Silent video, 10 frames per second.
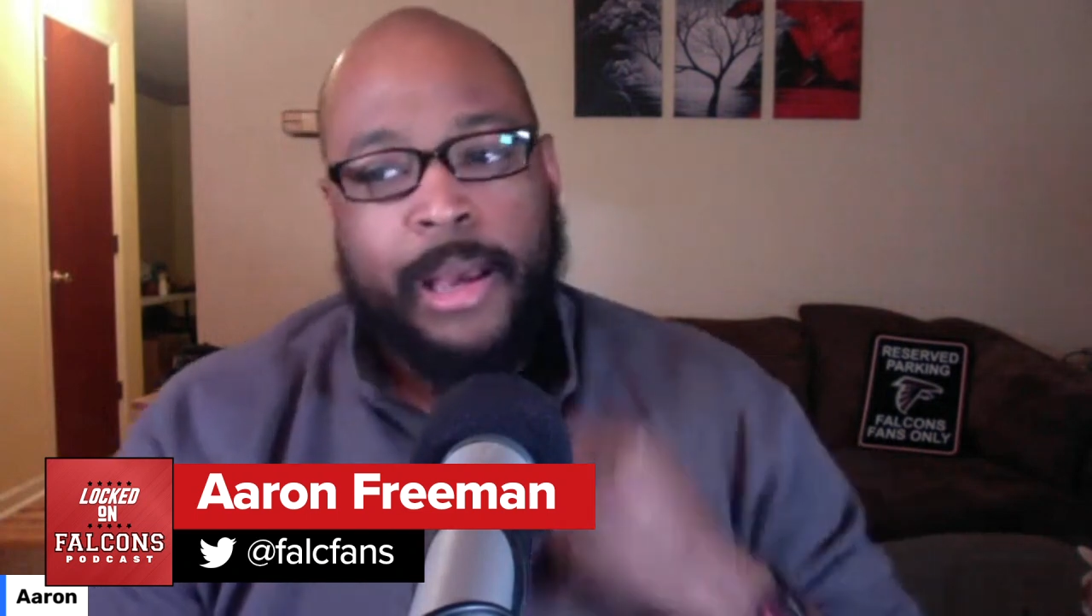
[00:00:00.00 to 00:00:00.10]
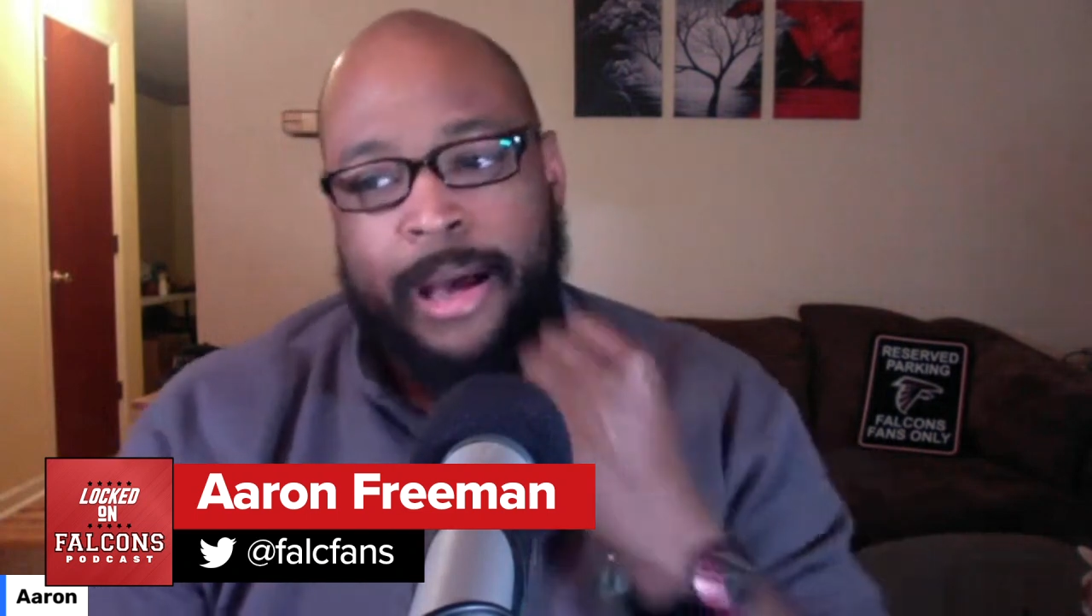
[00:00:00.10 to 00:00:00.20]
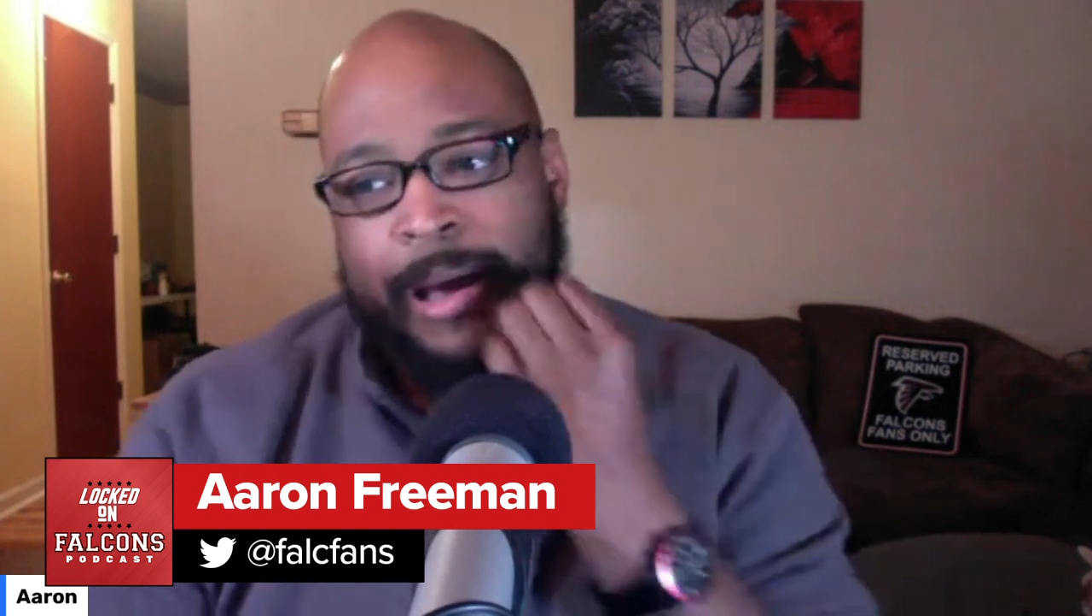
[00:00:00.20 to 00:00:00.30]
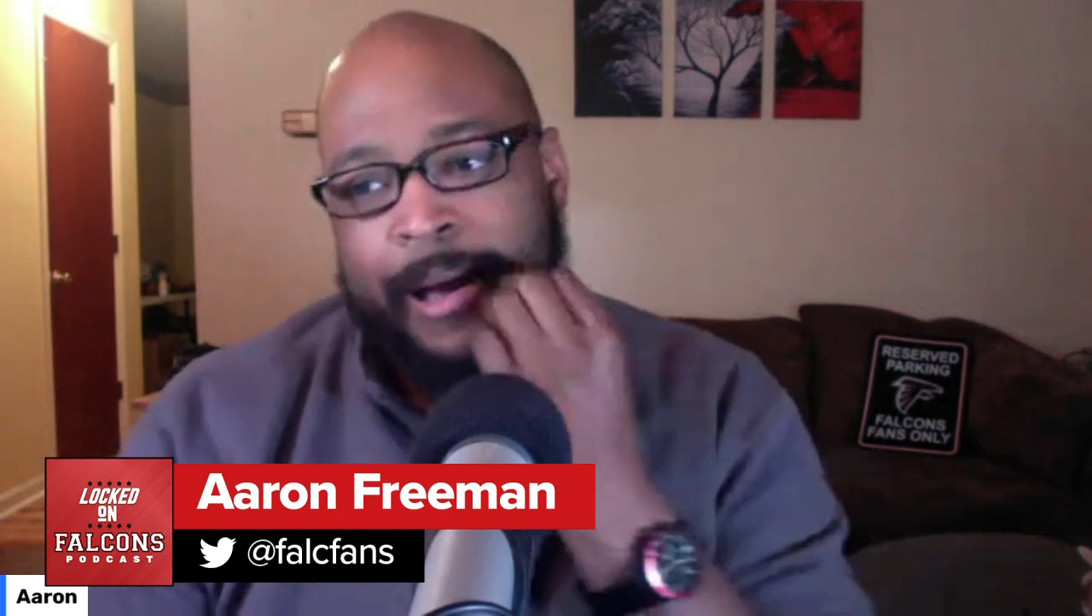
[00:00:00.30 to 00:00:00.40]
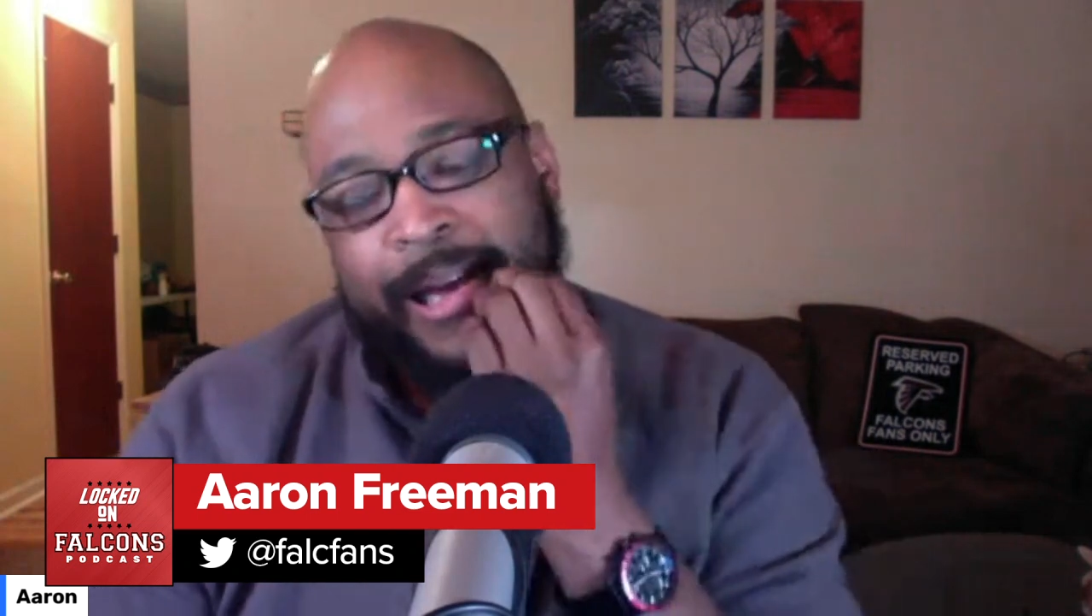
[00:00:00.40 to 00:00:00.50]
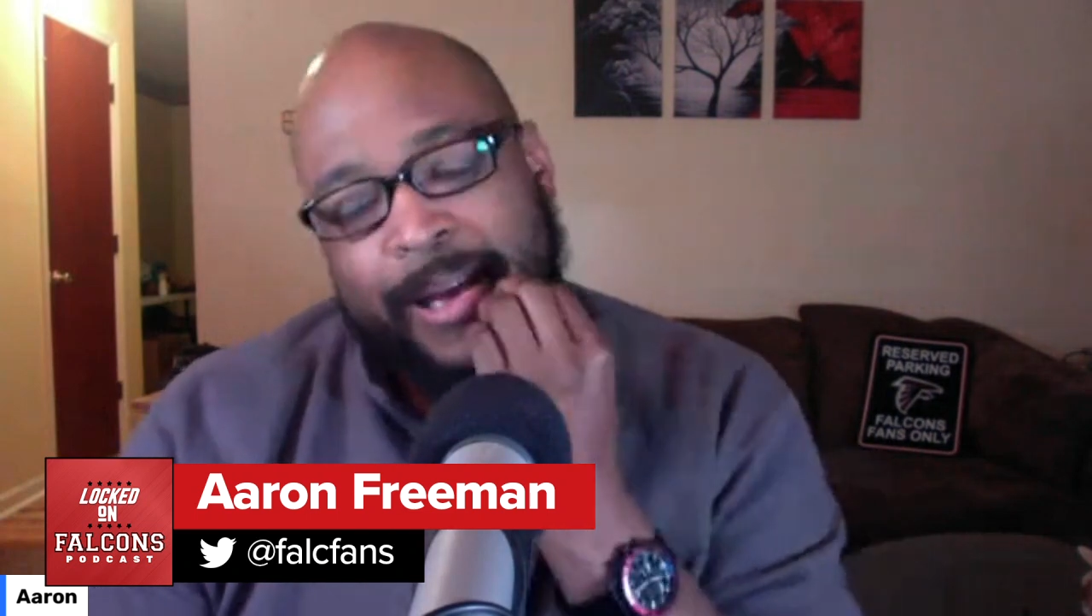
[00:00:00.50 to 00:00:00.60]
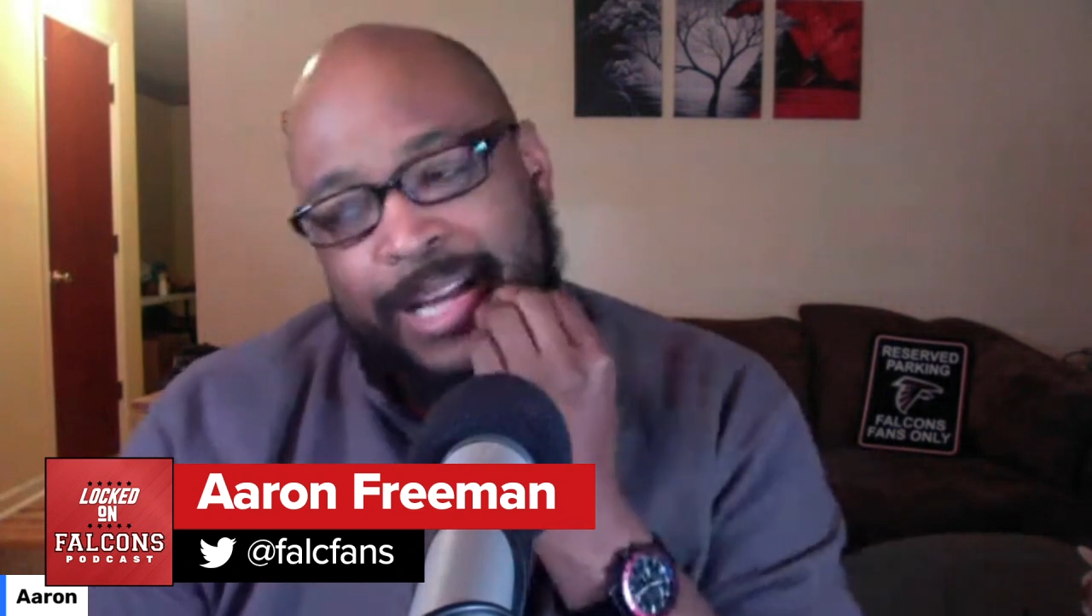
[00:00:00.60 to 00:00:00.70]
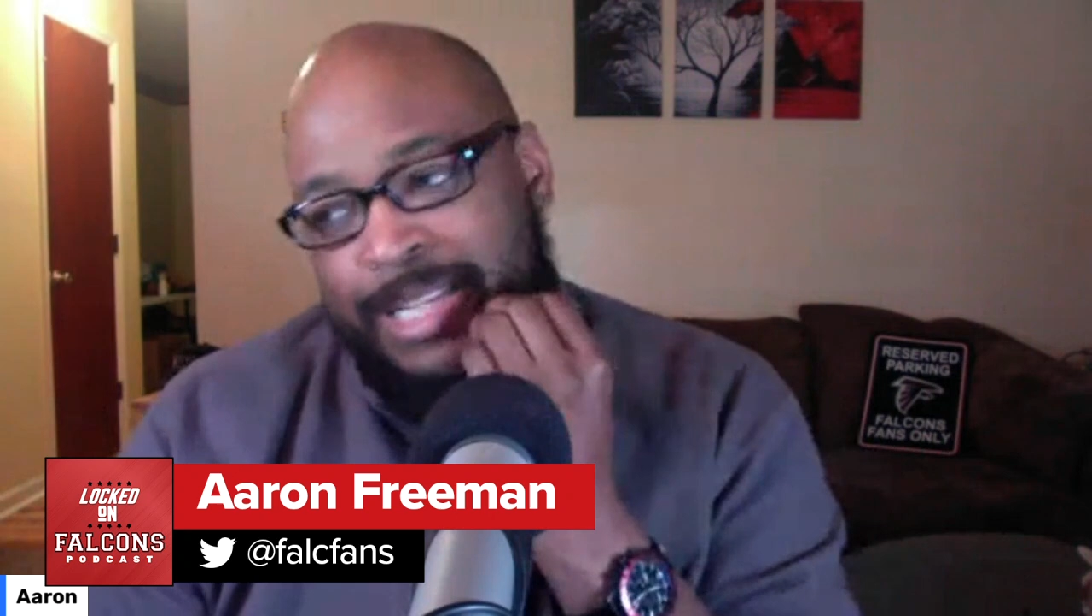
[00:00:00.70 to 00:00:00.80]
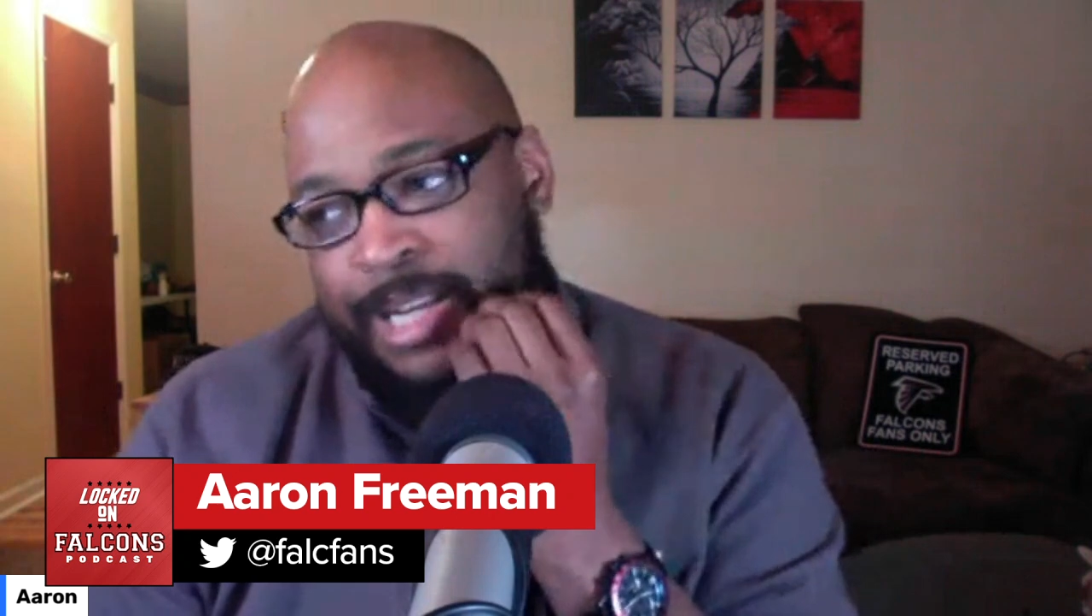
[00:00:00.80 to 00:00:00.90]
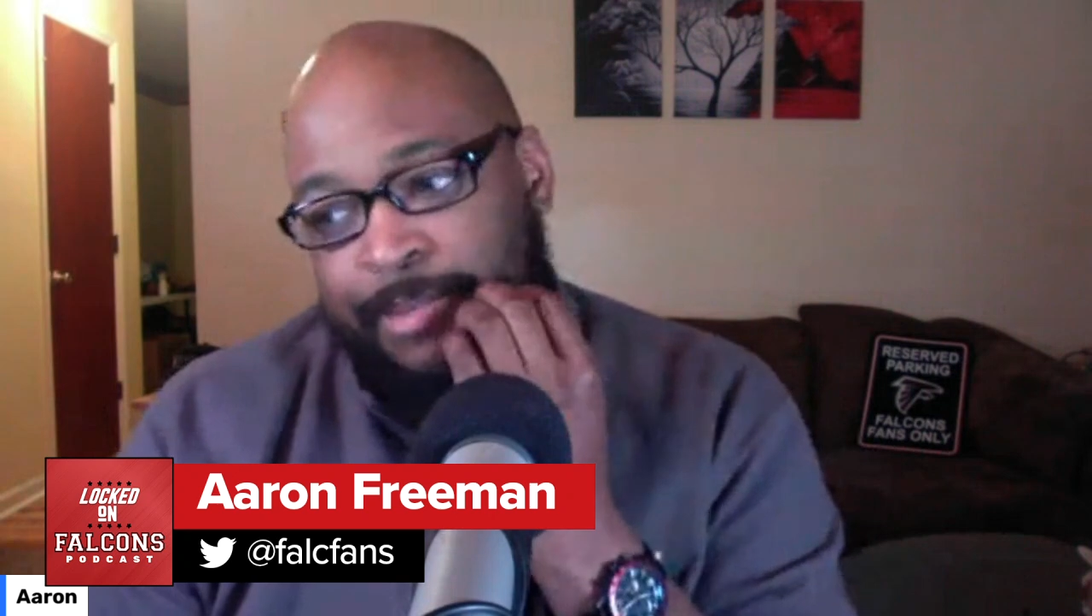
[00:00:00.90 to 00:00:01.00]
Uh,
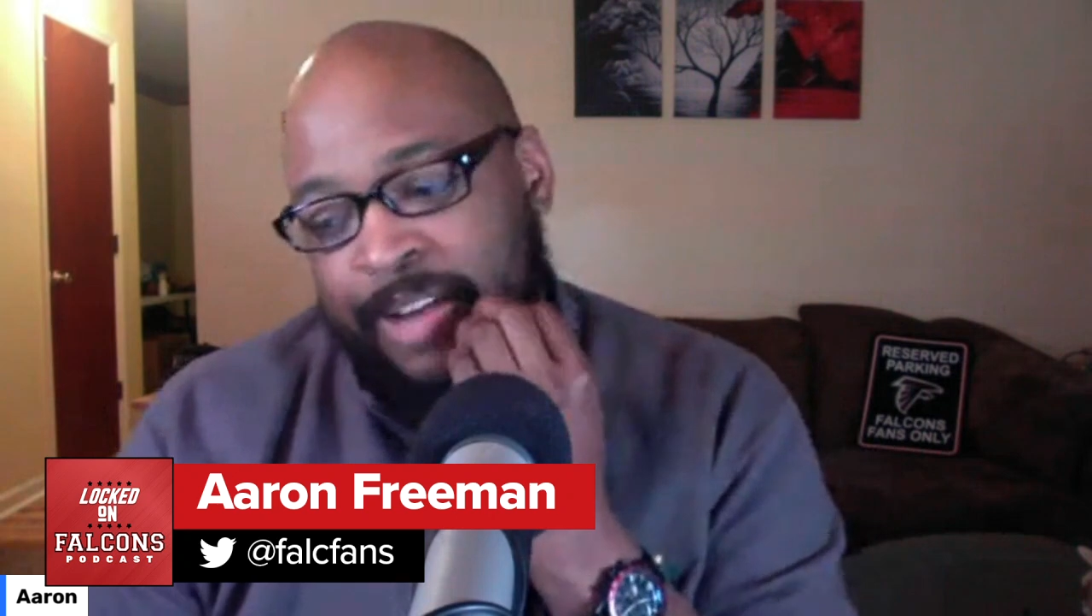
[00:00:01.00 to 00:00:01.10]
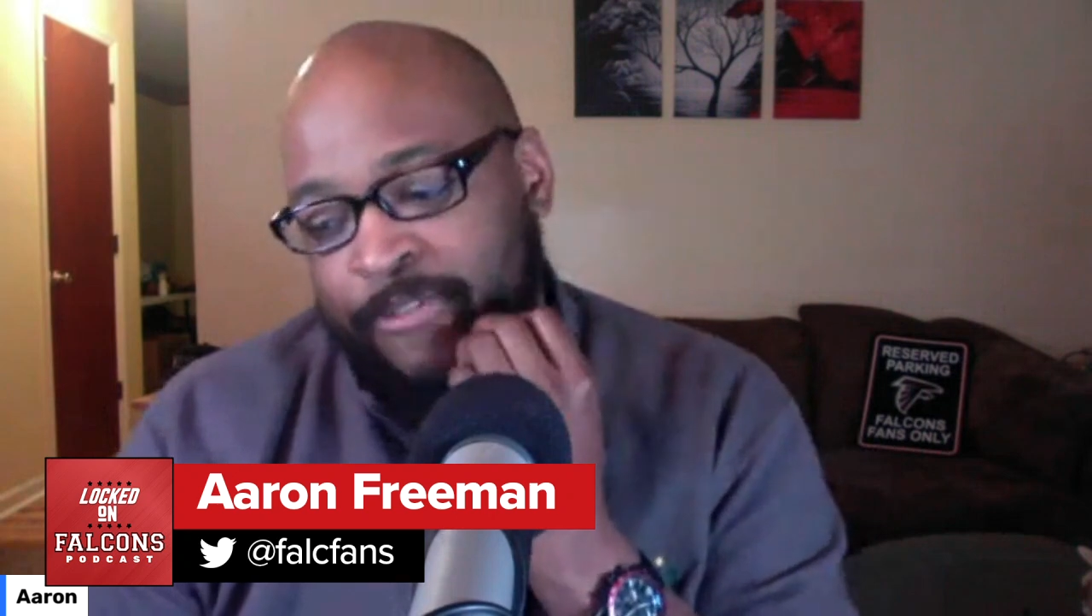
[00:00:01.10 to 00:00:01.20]
it seemed like